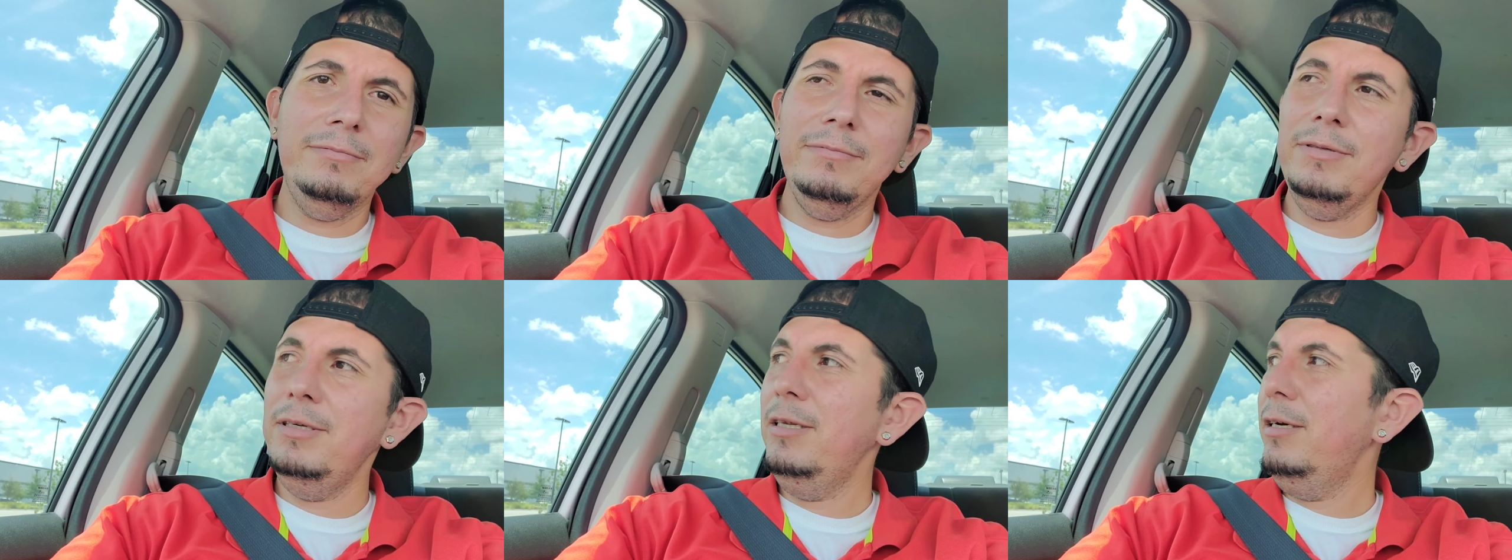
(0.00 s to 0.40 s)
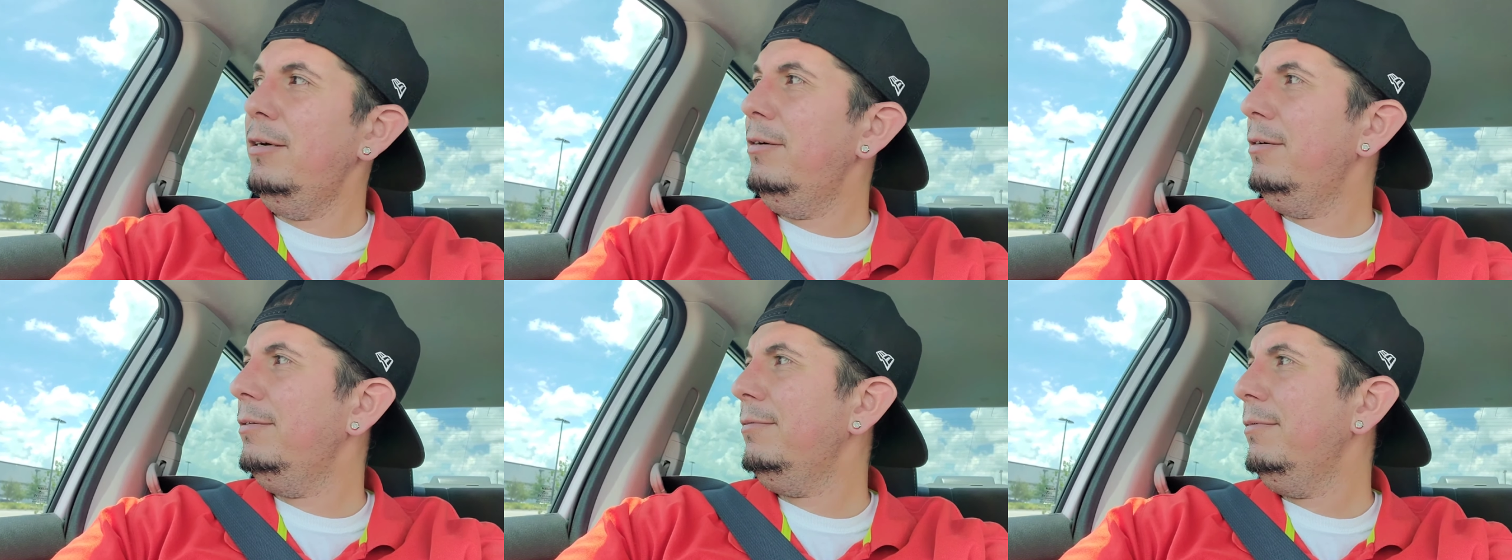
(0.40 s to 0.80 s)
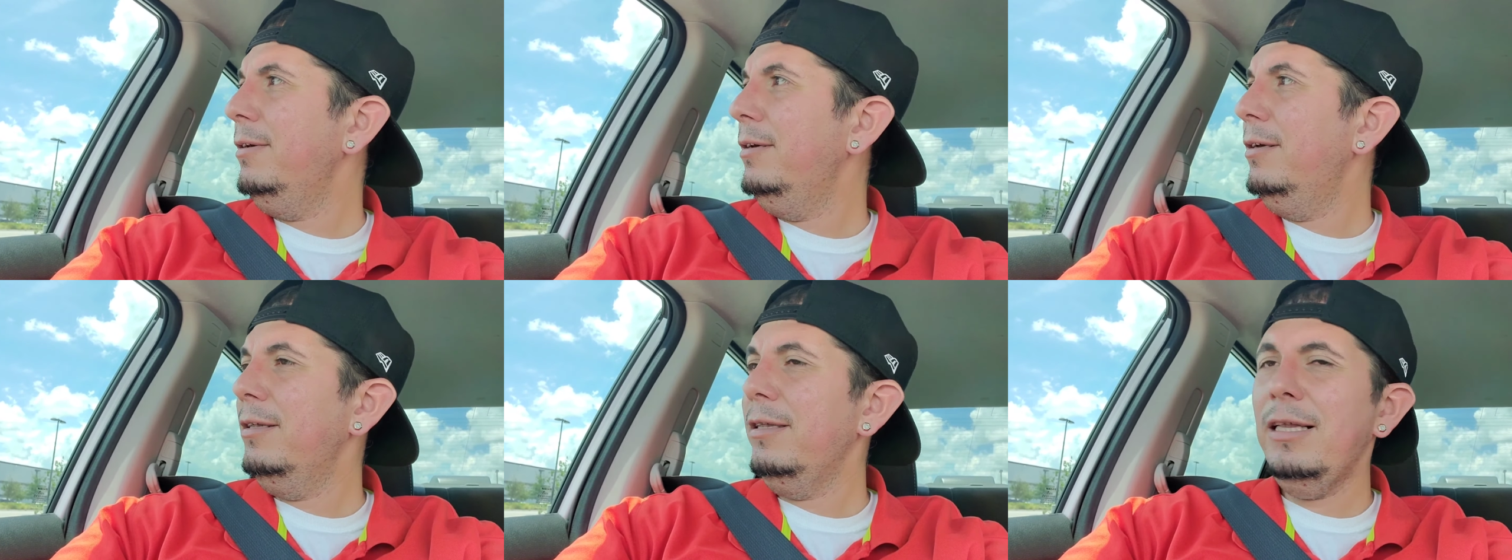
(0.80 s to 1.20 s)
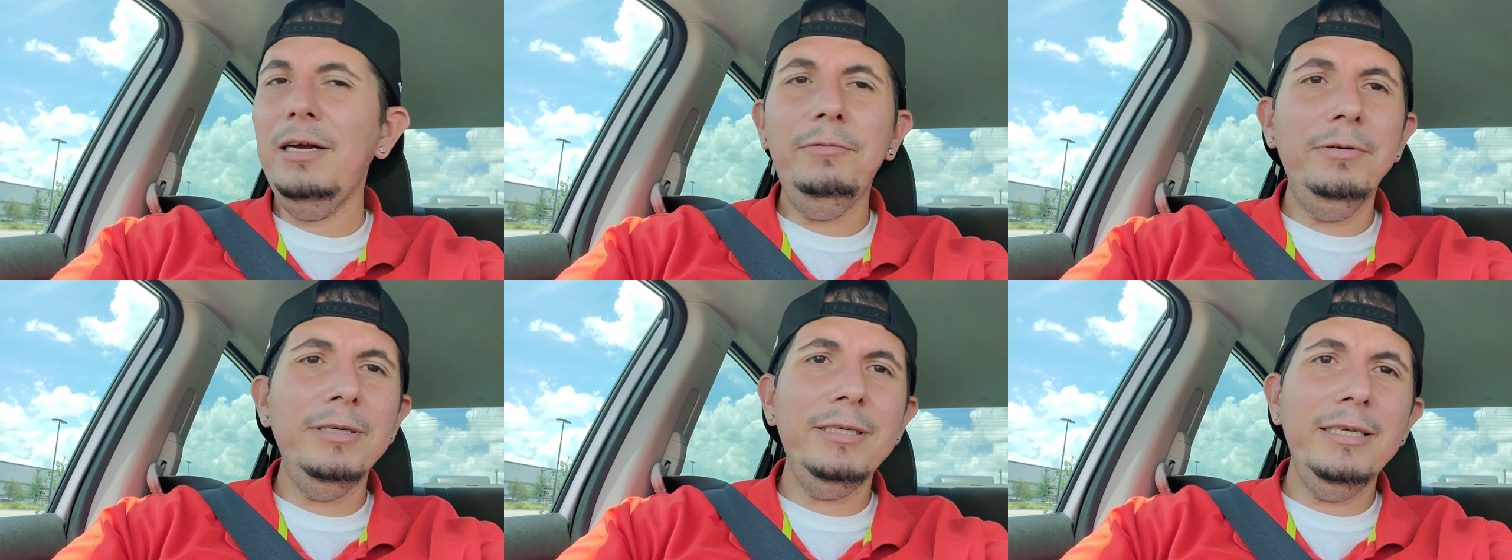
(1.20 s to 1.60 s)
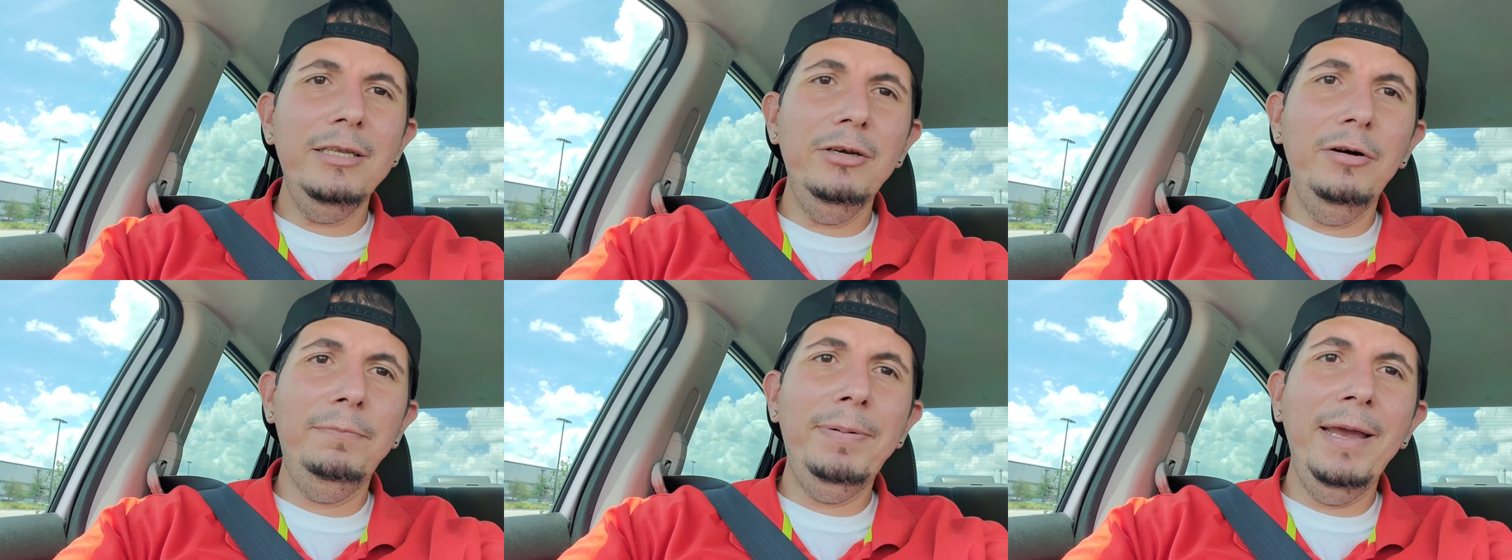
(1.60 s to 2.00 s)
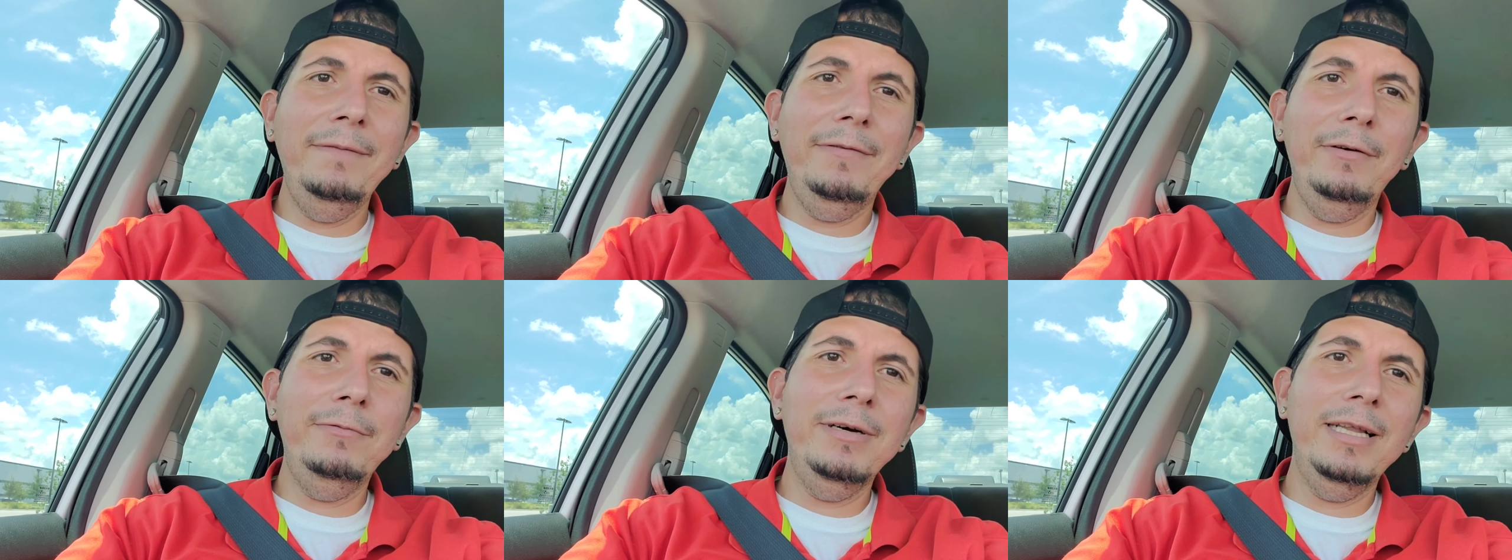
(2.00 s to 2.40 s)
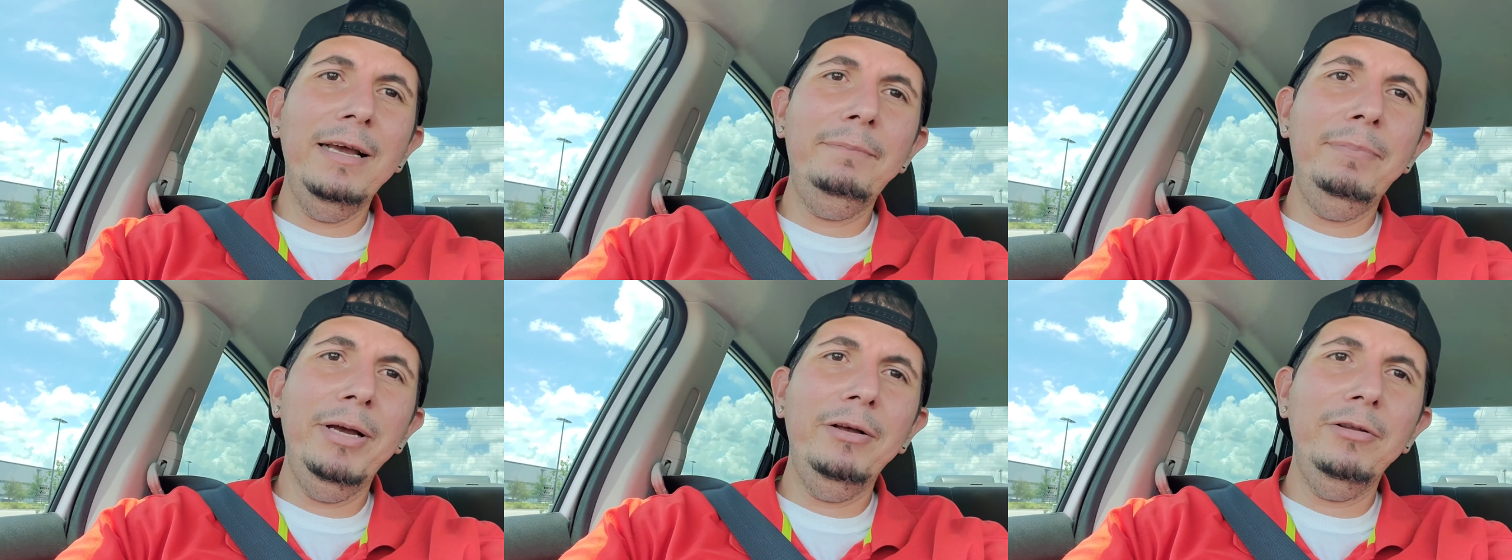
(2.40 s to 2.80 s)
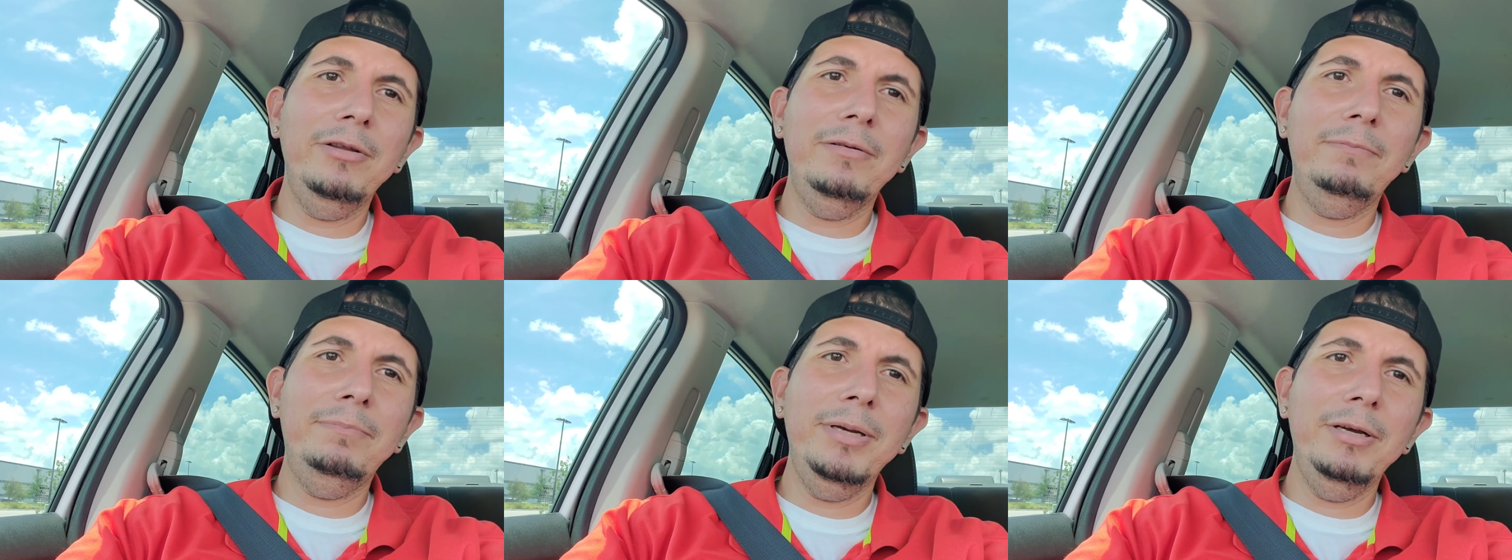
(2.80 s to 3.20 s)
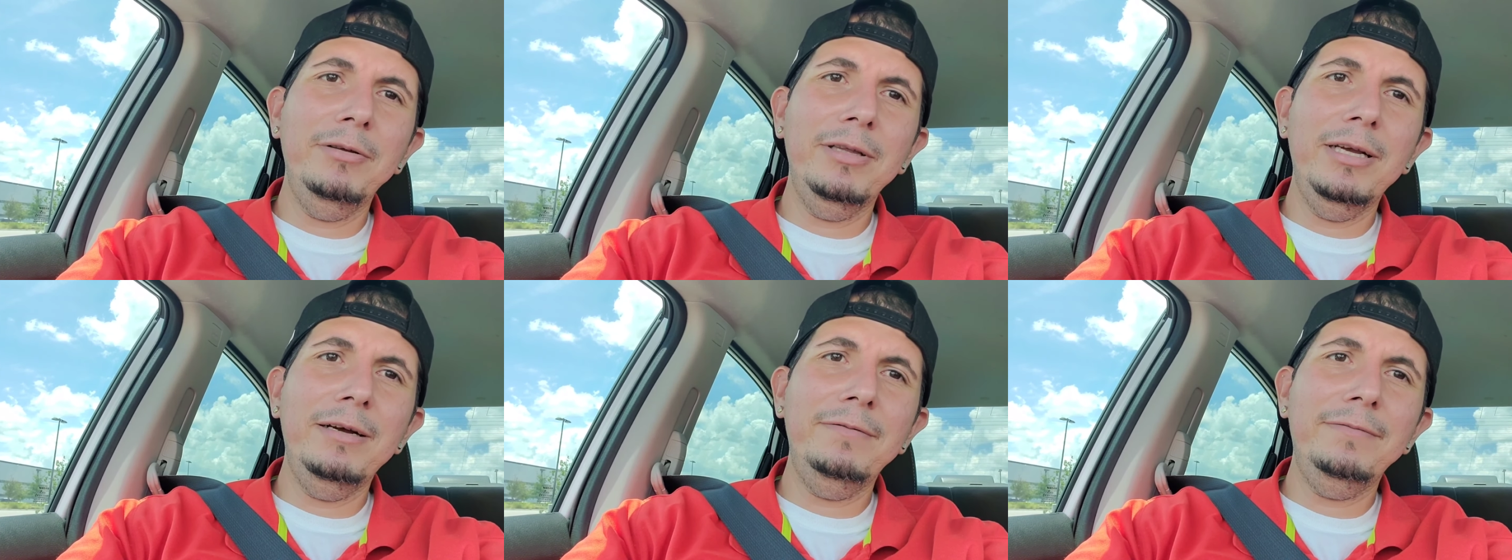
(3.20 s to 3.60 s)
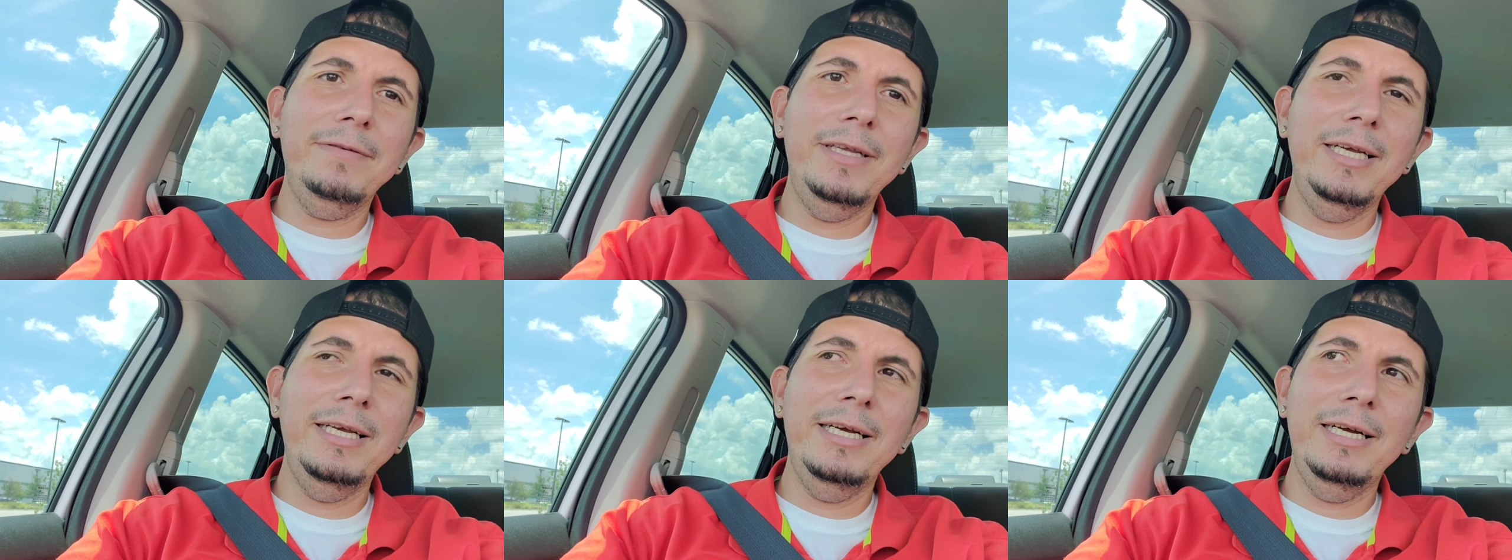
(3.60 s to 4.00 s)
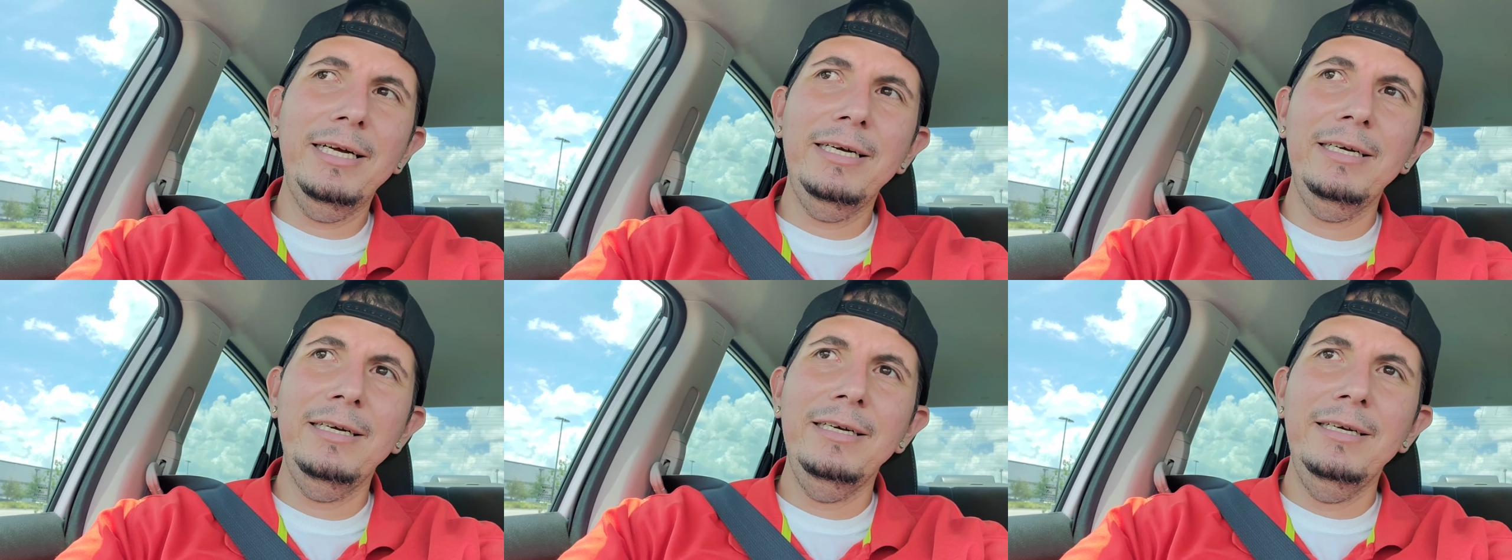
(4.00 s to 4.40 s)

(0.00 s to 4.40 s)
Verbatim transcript: You know, that was a little painful when I peeled peeled off the uh,